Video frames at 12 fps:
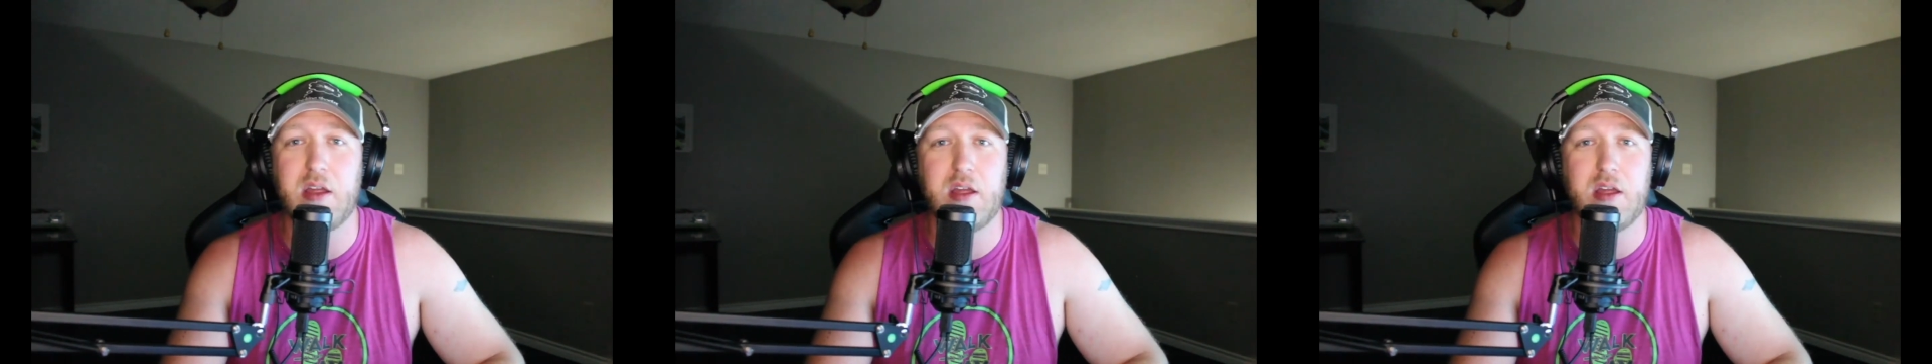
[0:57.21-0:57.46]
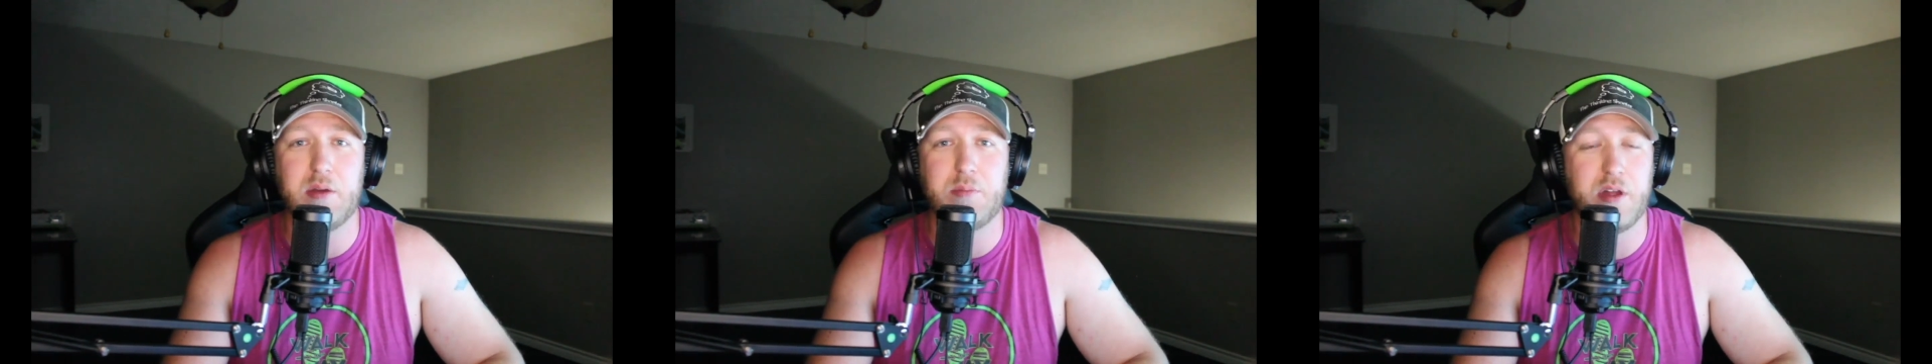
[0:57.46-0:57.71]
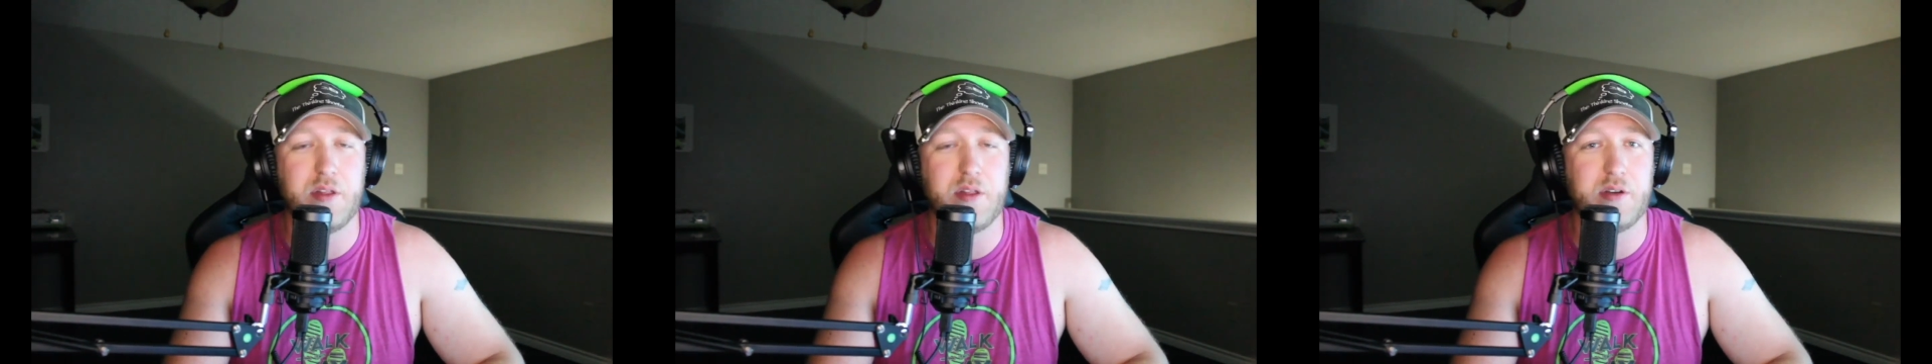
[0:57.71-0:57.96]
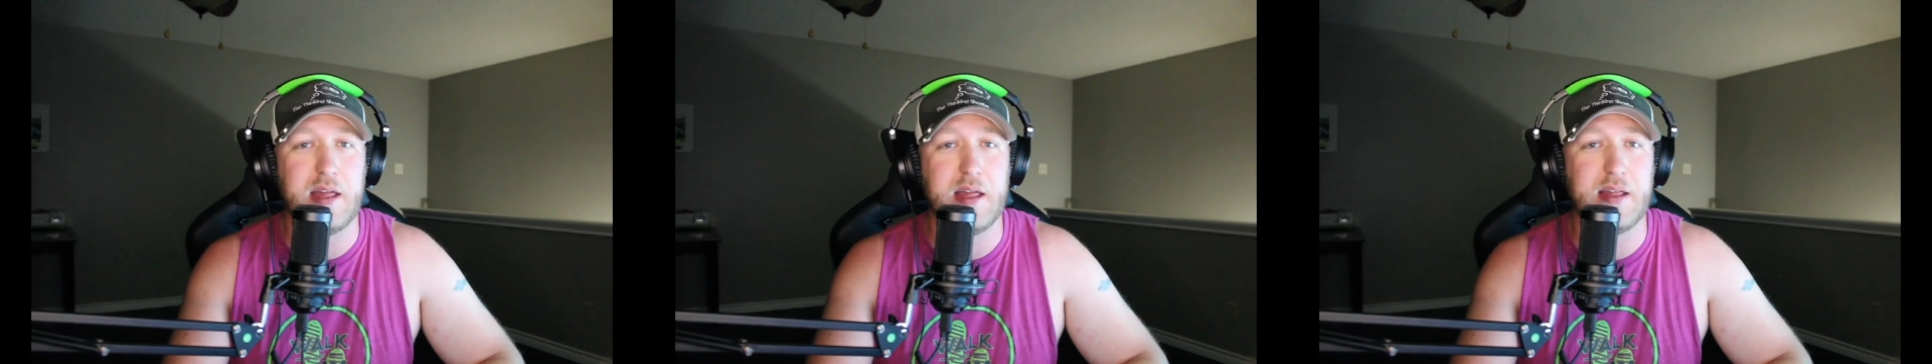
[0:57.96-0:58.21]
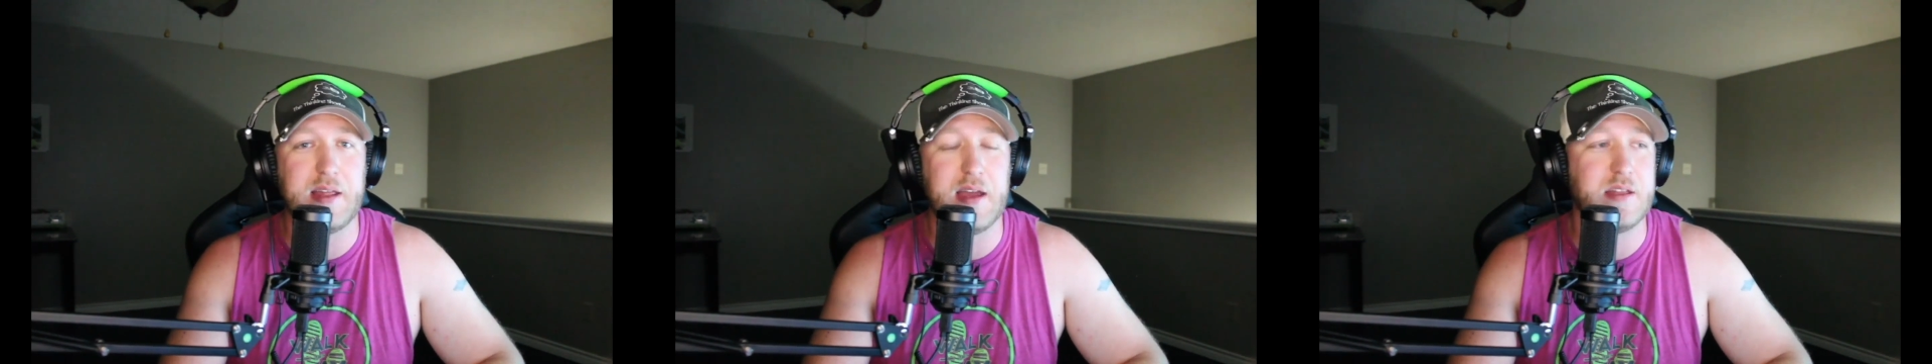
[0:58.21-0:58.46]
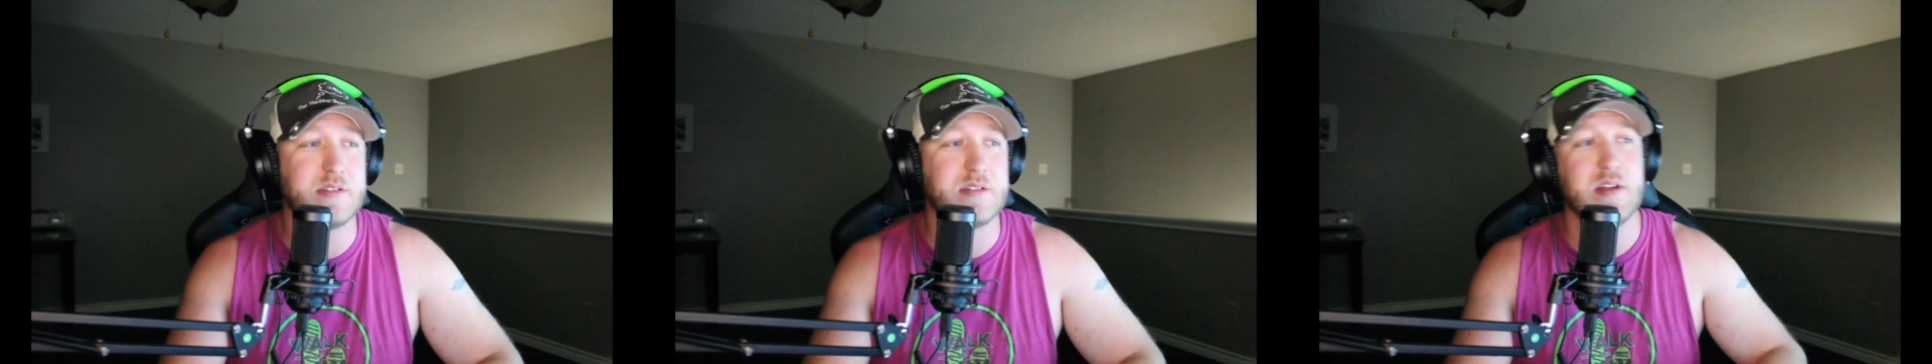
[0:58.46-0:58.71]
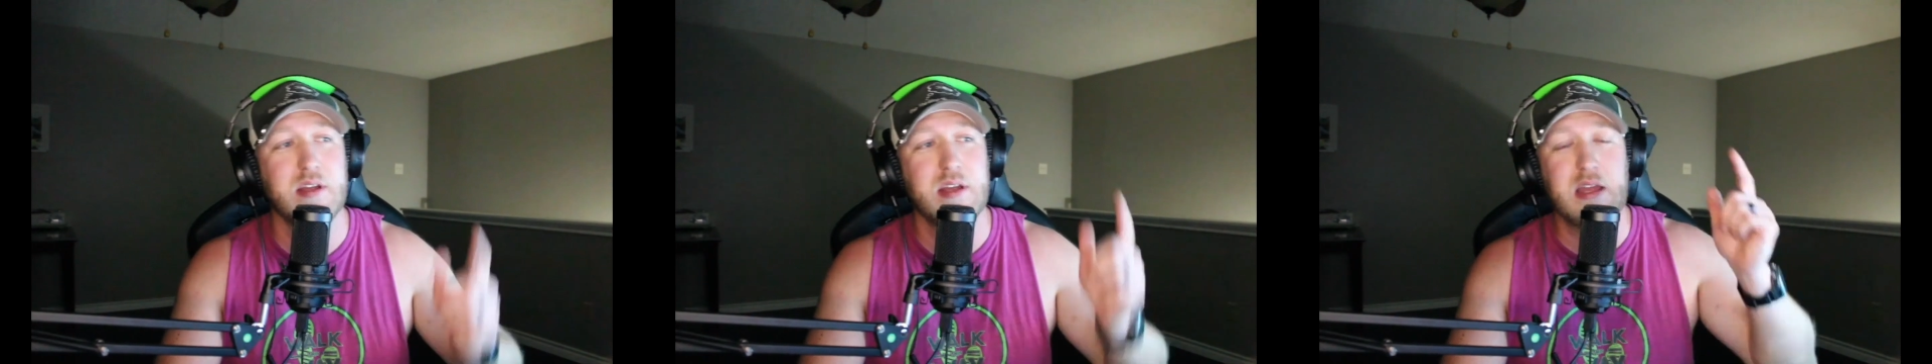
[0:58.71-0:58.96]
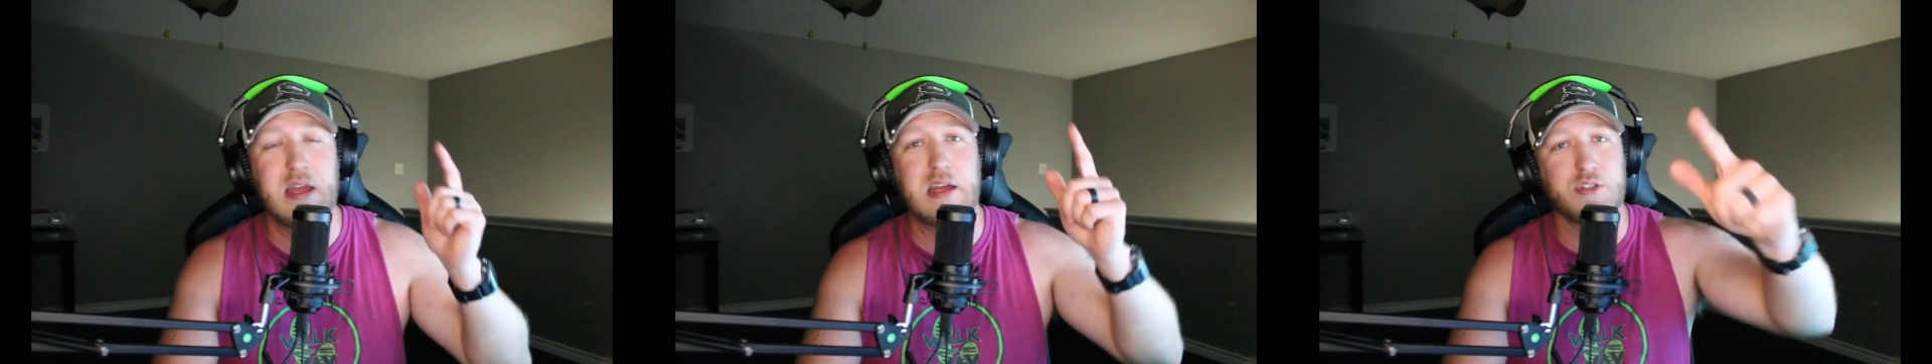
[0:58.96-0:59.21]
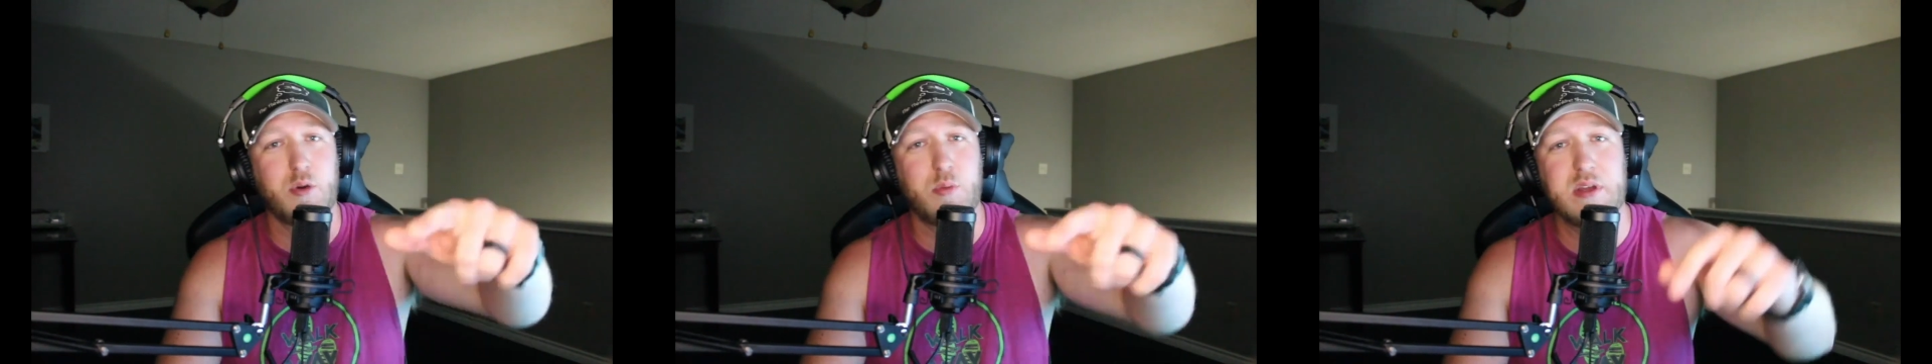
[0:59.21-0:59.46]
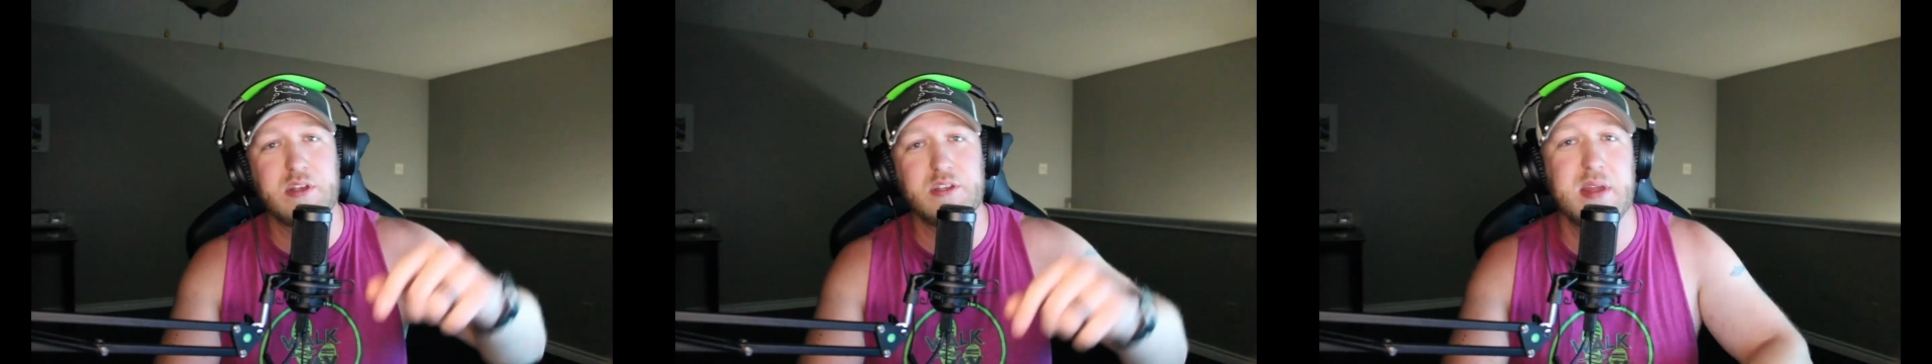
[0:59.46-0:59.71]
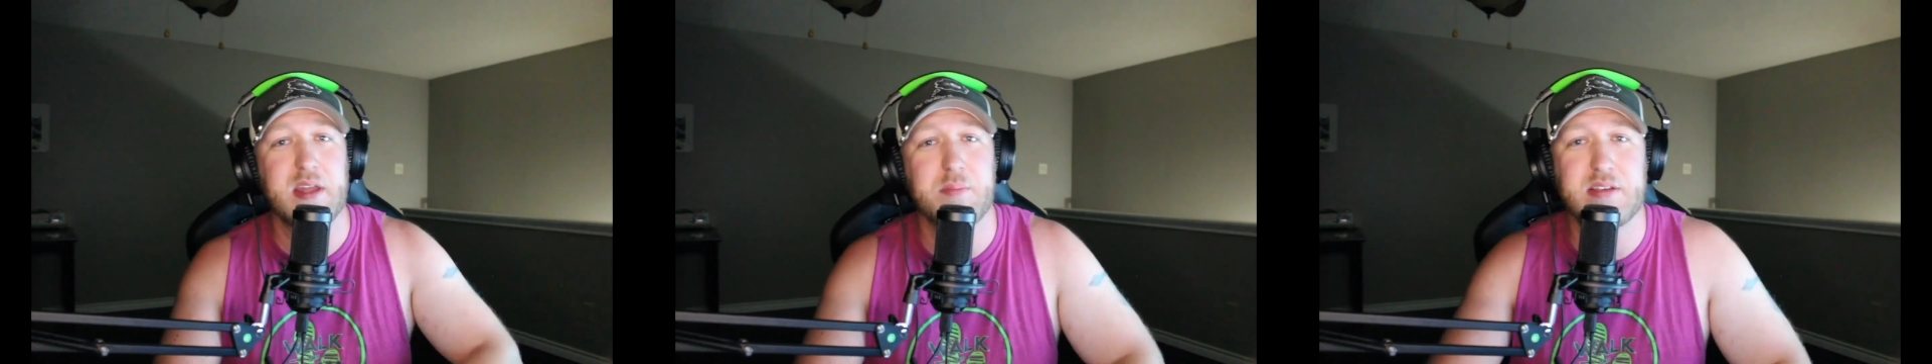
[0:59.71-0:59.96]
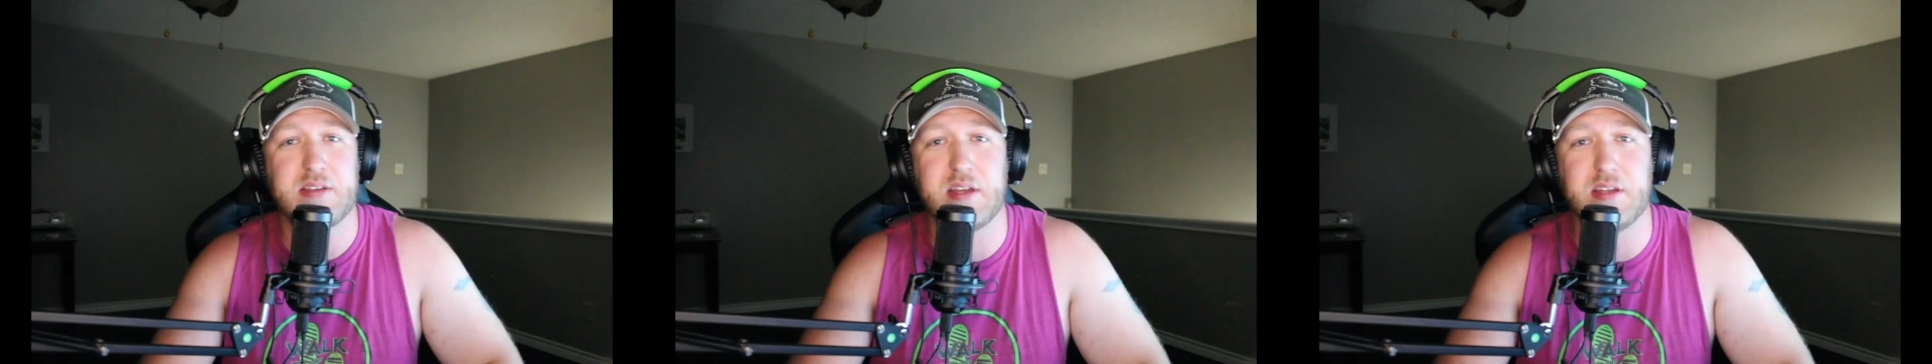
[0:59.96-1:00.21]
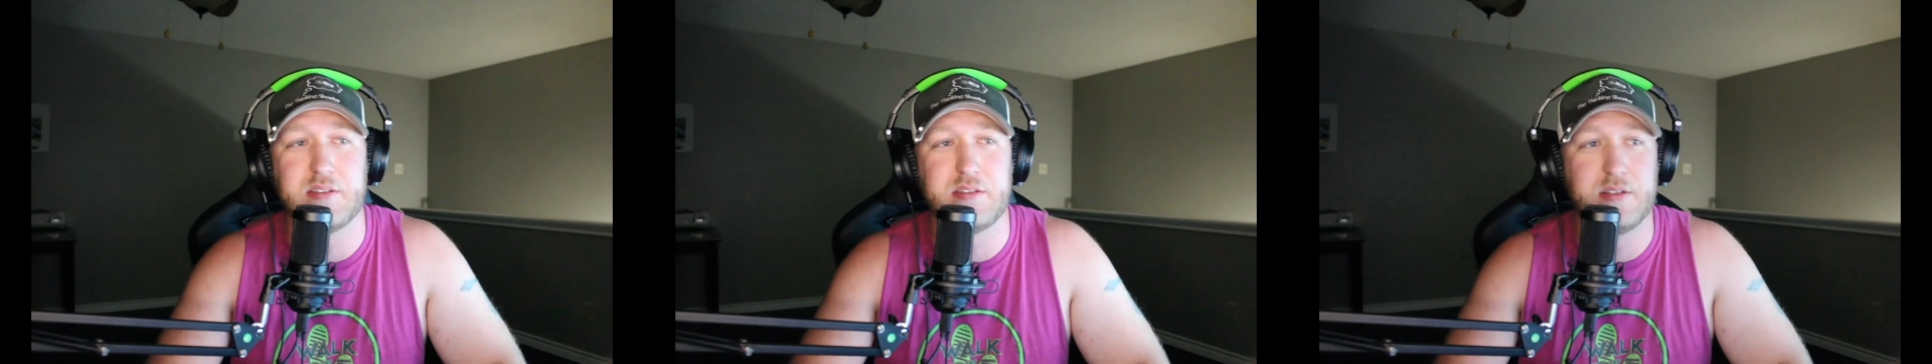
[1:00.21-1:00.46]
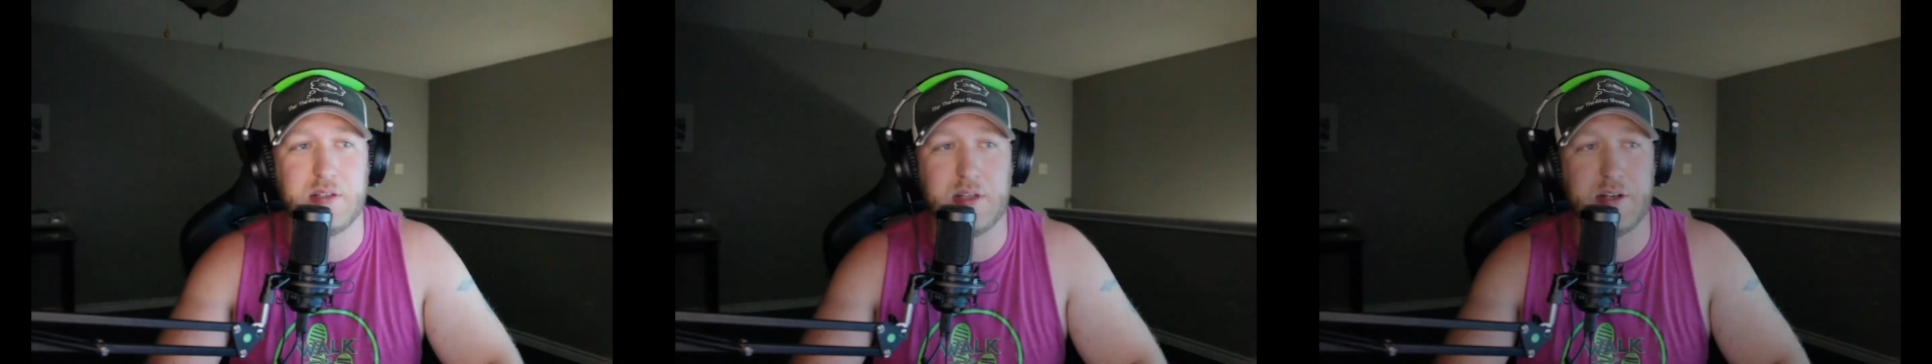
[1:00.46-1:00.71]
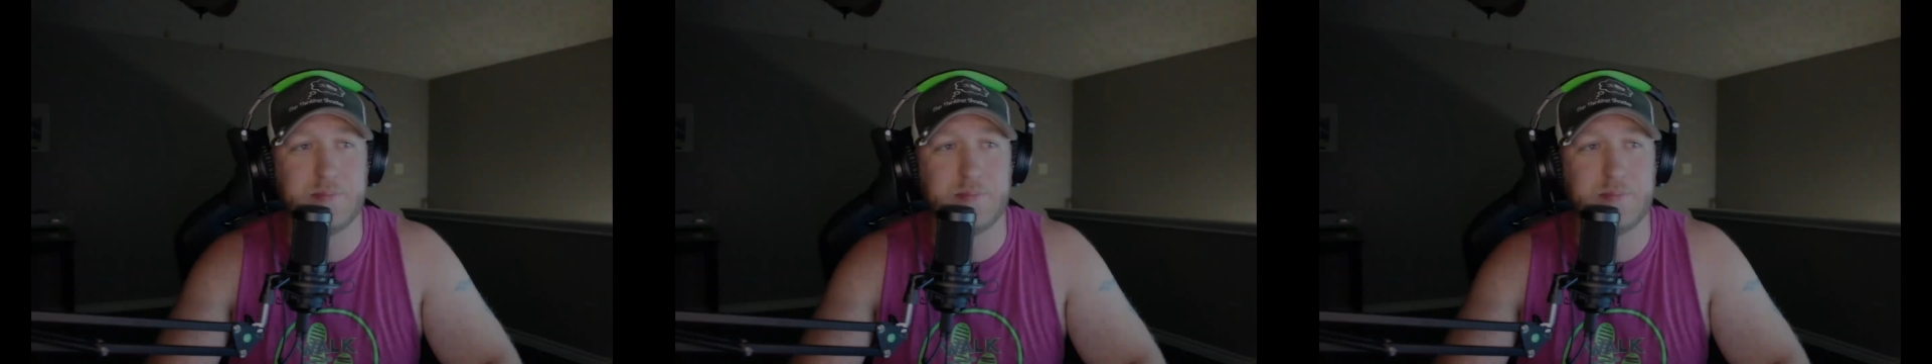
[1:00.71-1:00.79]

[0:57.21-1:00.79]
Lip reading: But other than that, guys, as always, make it make sense. Later.